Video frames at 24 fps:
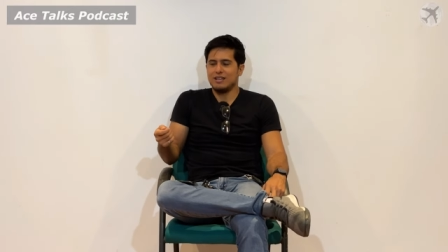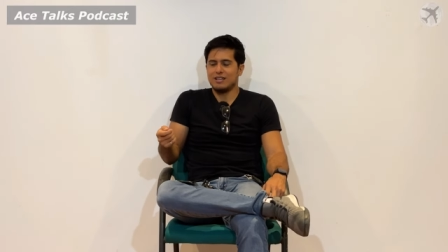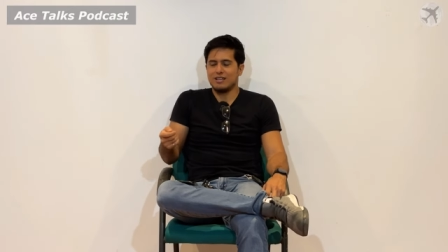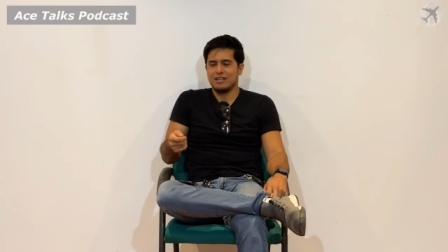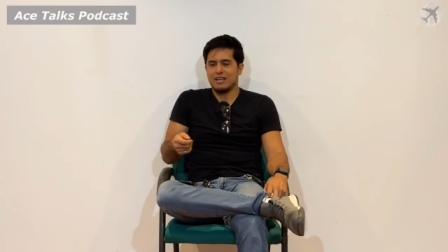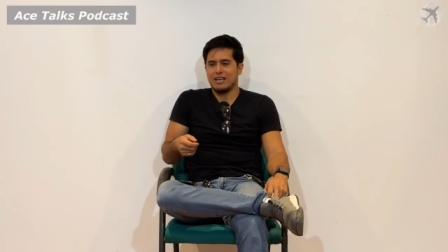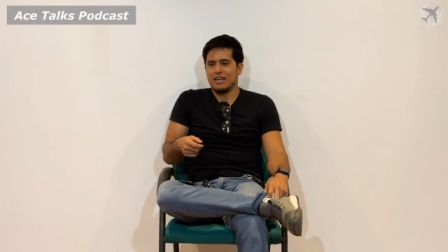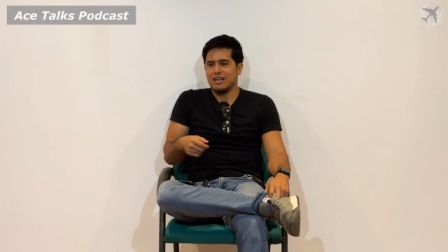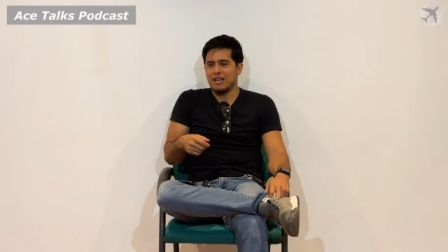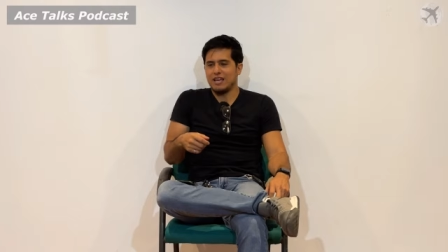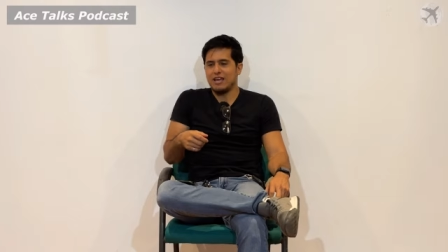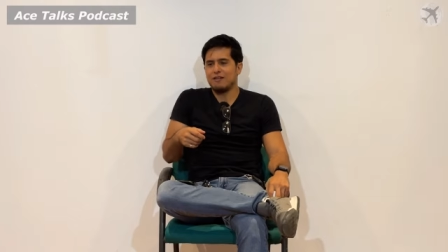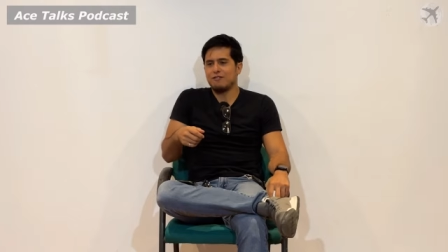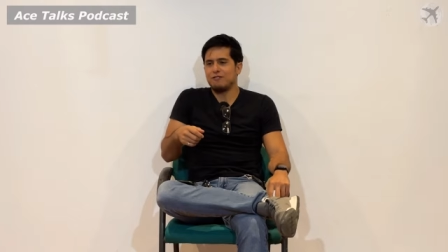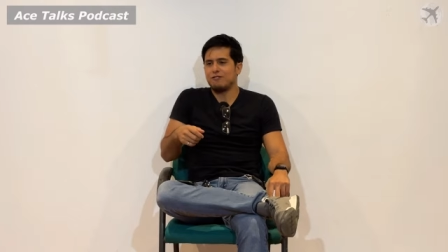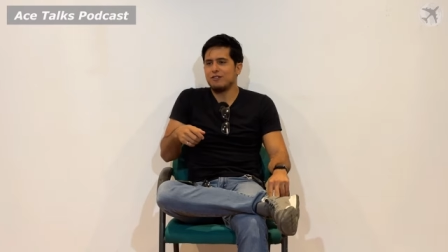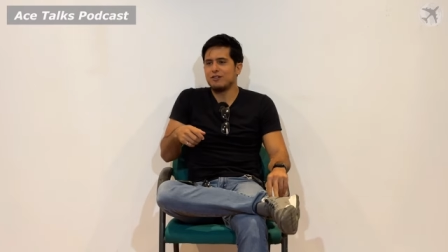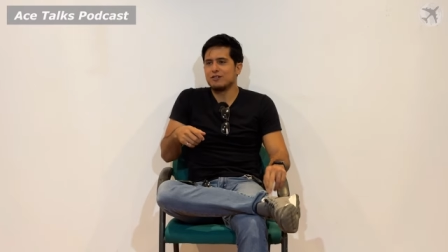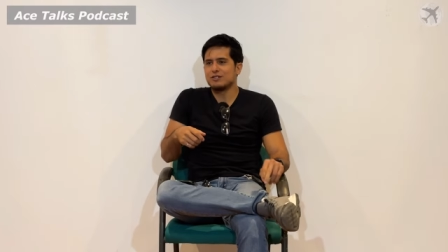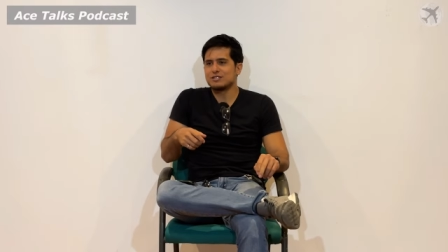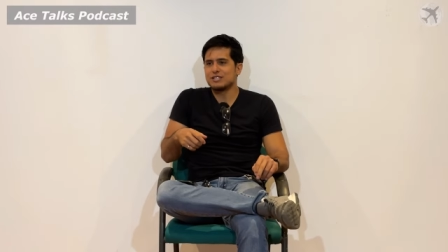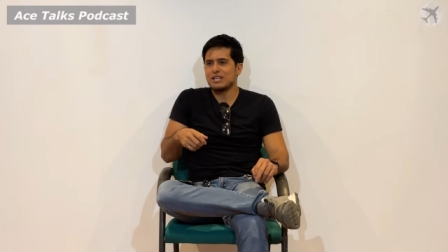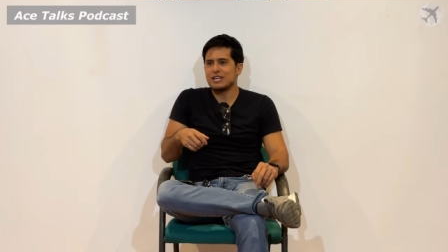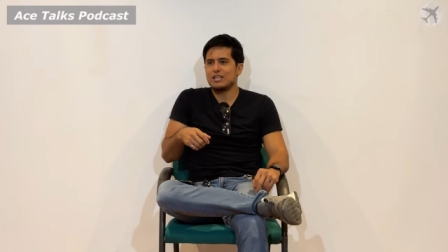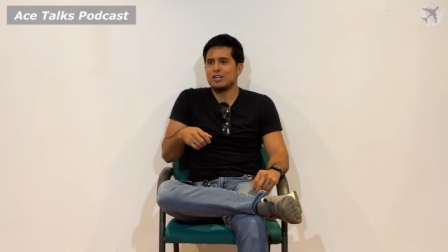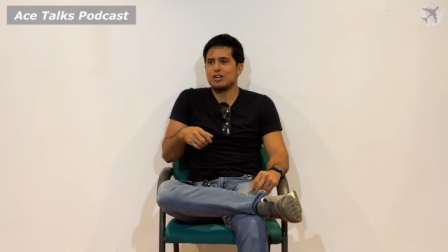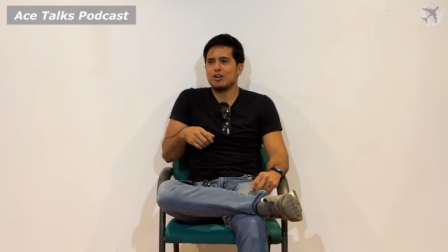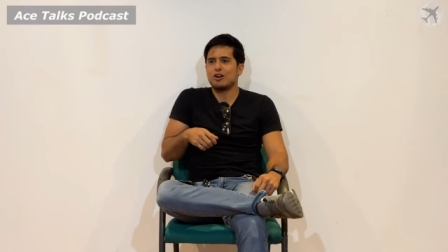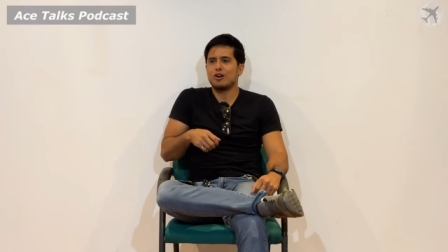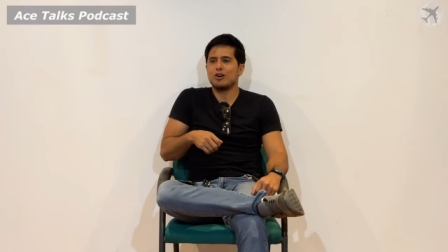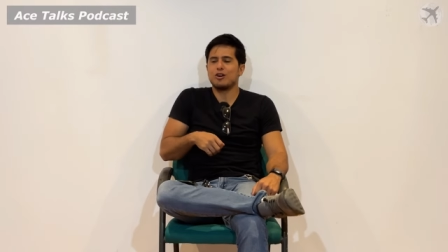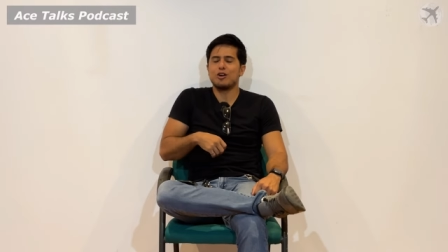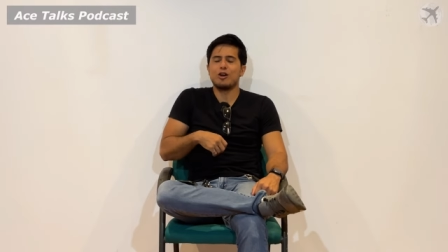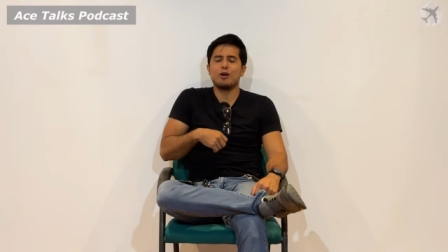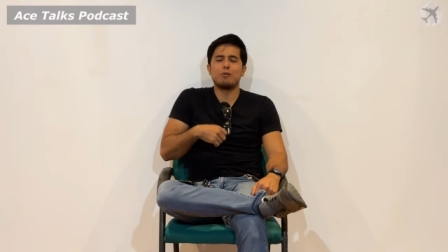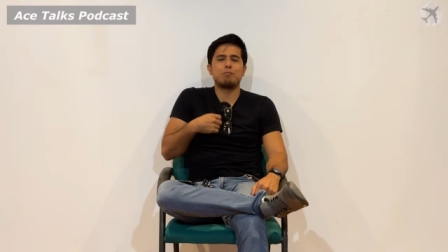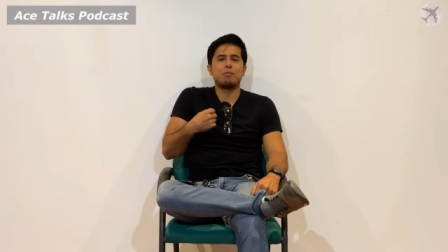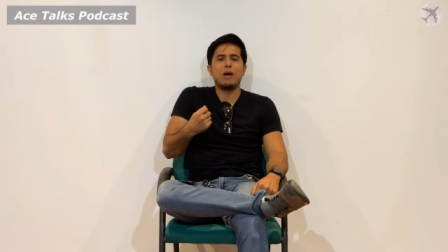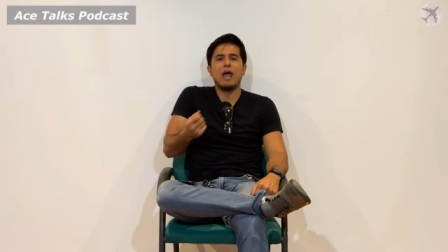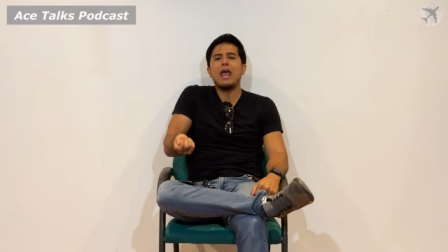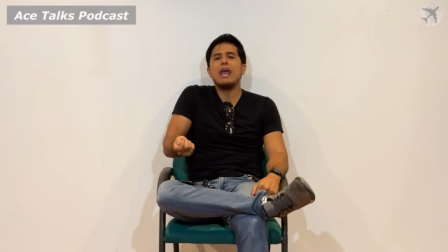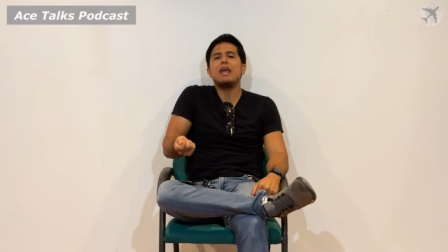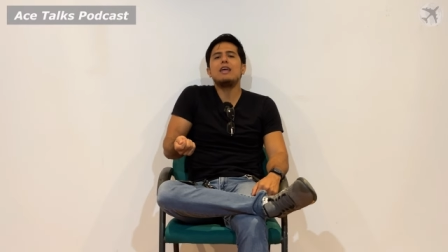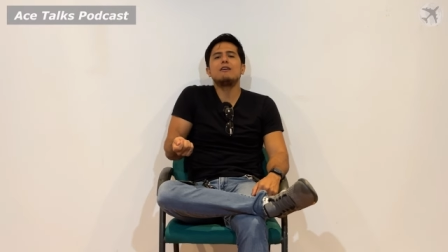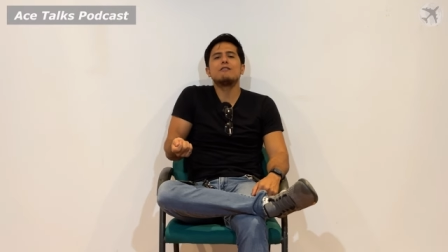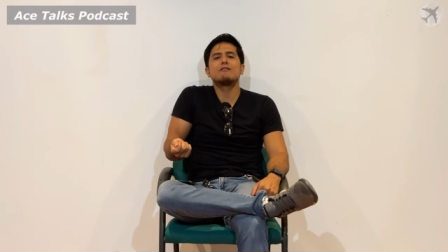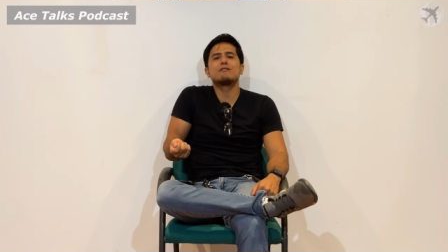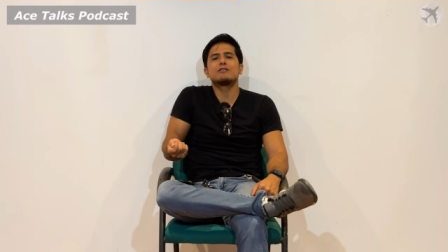It, it feels like you're, you're
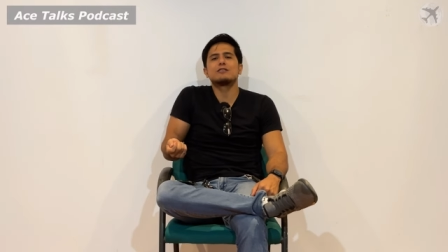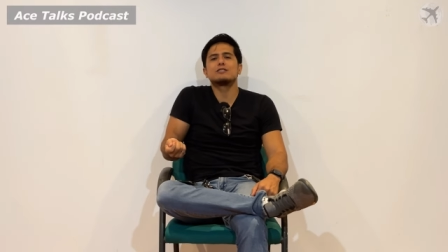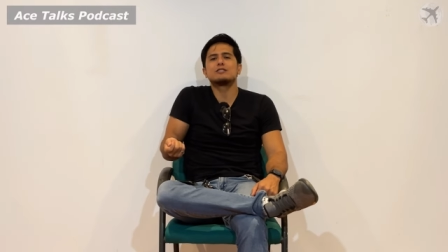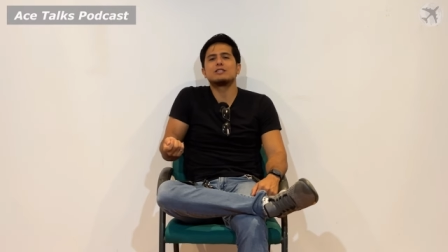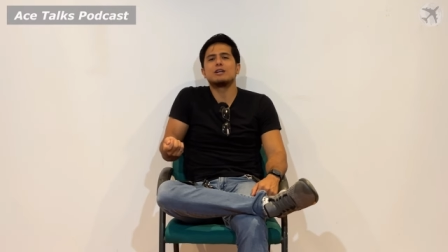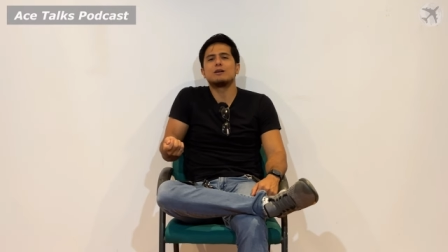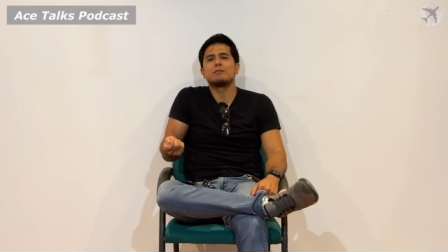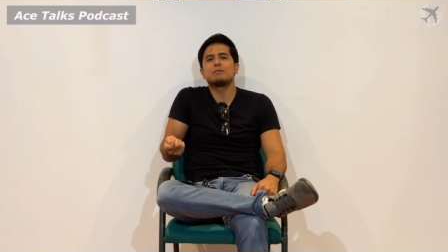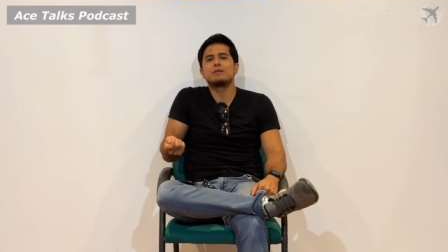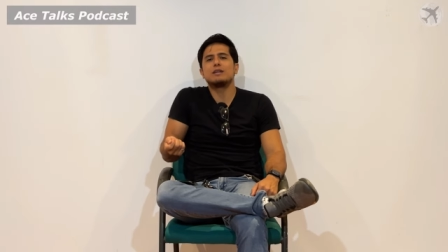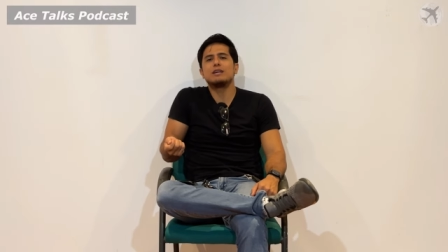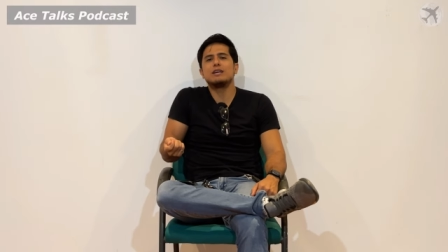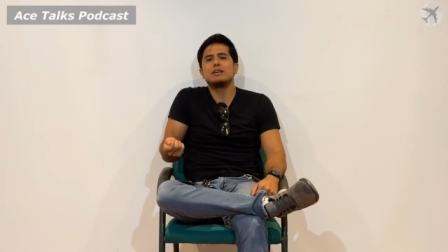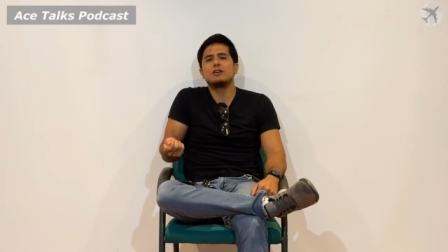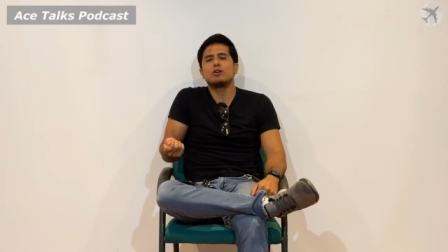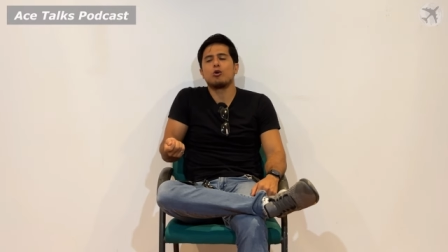paying for something,